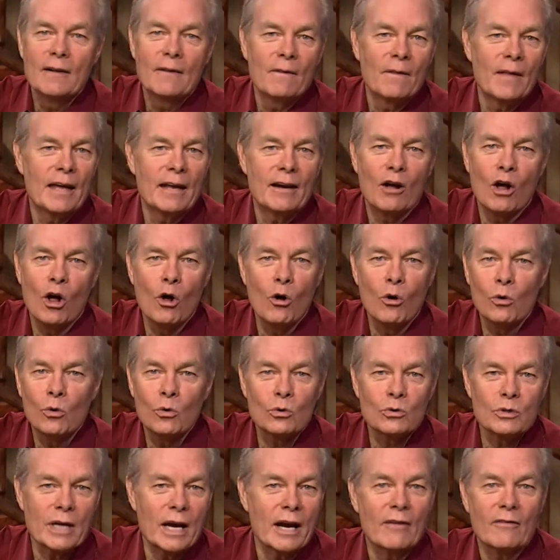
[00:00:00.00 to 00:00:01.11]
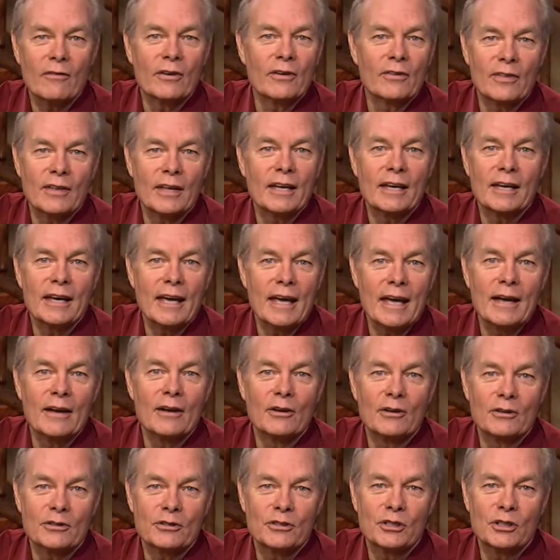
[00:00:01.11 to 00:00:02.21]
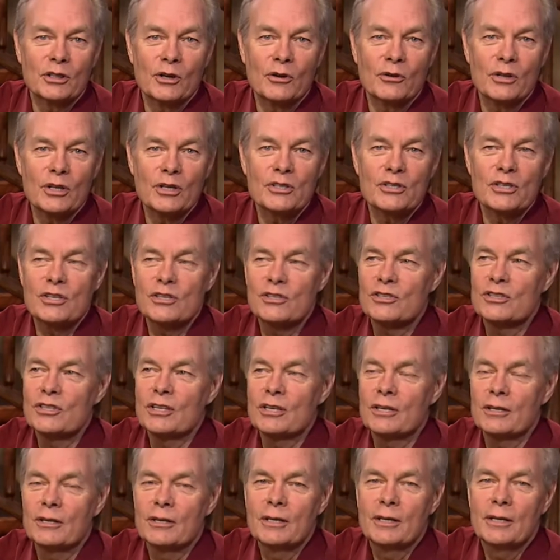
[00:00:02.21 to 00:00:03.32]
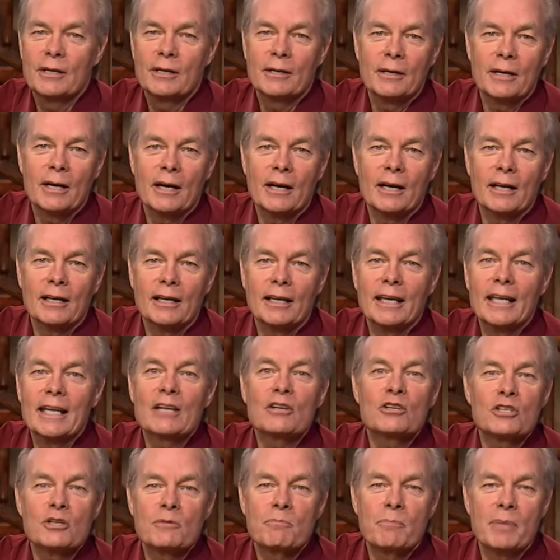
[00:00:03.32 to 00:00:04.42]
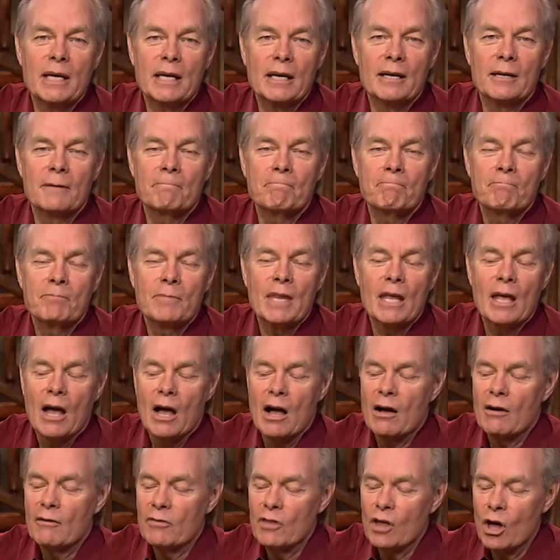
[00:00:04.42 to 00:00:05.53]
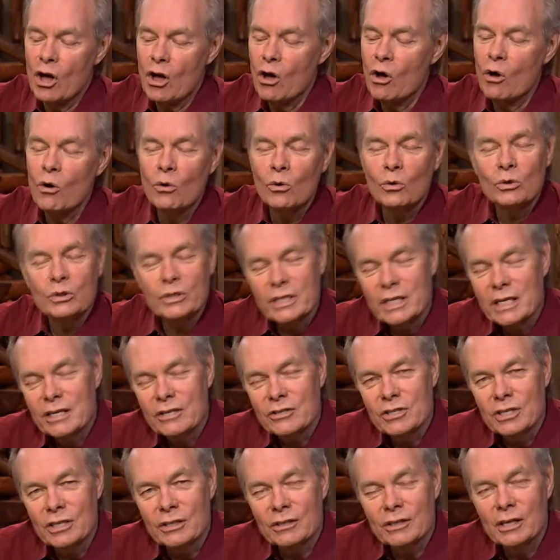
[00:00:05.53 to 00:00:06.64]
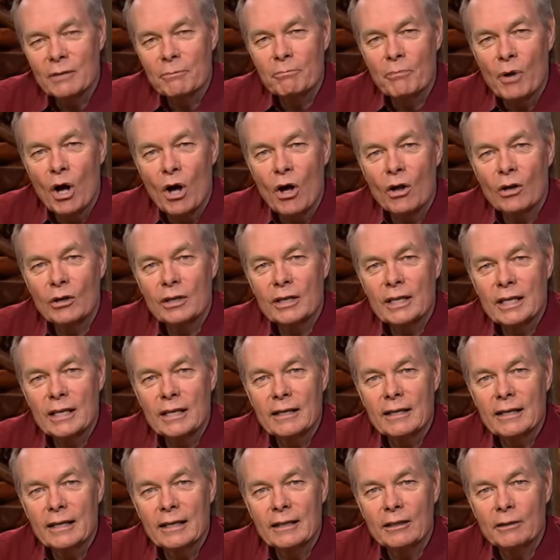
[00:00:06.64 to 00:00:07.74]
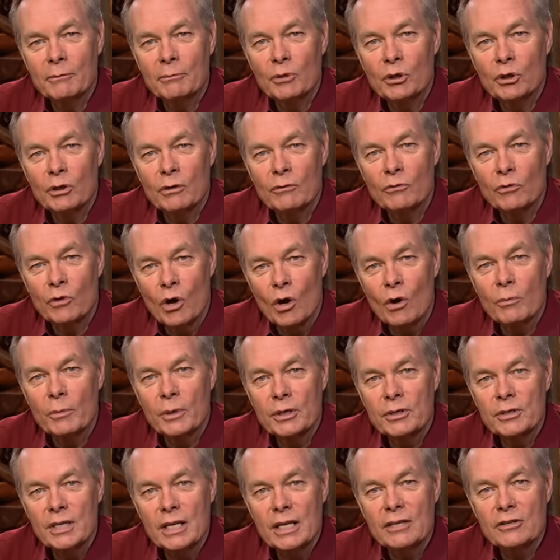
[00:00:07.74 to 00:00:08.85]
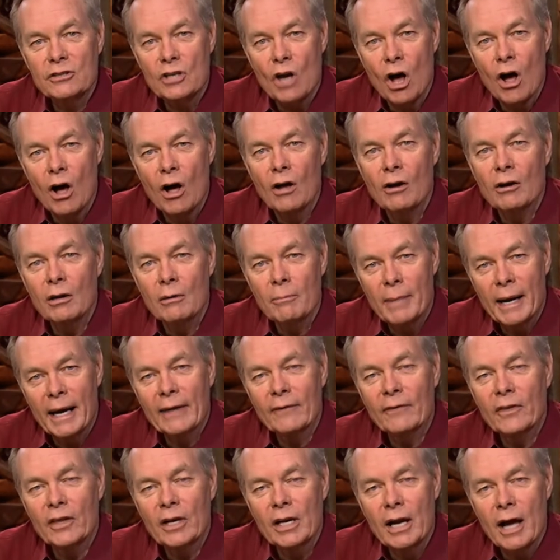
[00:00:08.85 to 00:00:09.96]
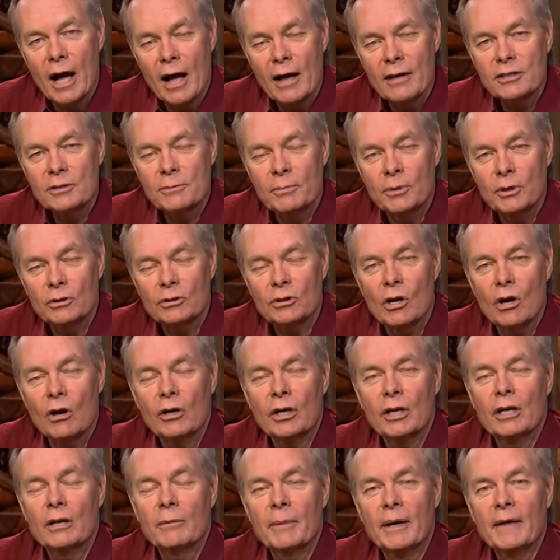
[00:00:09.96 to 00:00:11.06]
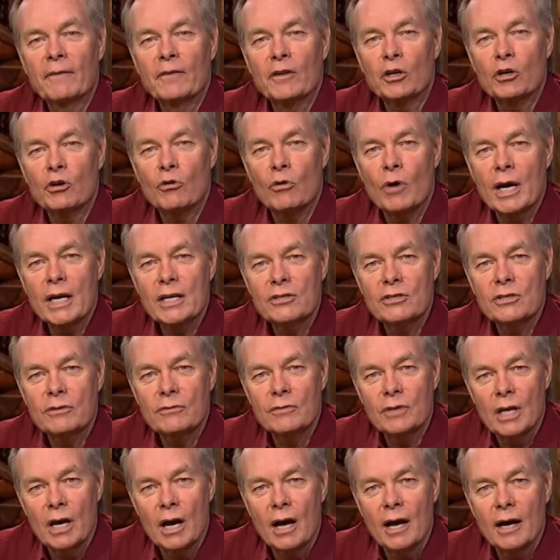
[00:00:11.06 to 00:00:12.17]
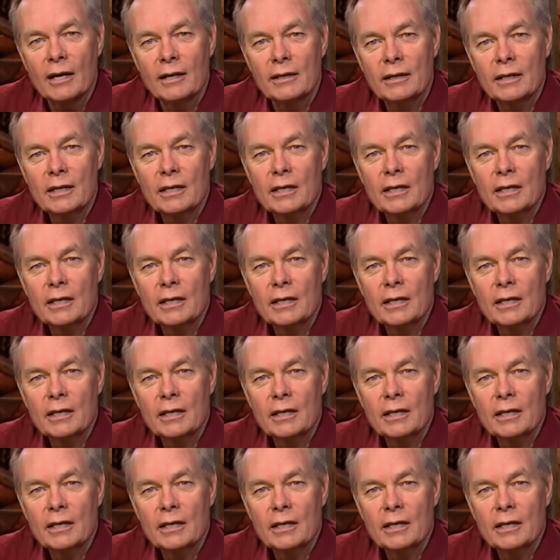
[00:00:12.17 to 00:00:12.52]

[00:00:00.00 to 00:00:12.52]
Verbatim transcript: that holds everything else. You know, this is the uh, linchpin of the whole teaching that Paul did in the book of Romans. It's all about the gospel, talking about the grace of God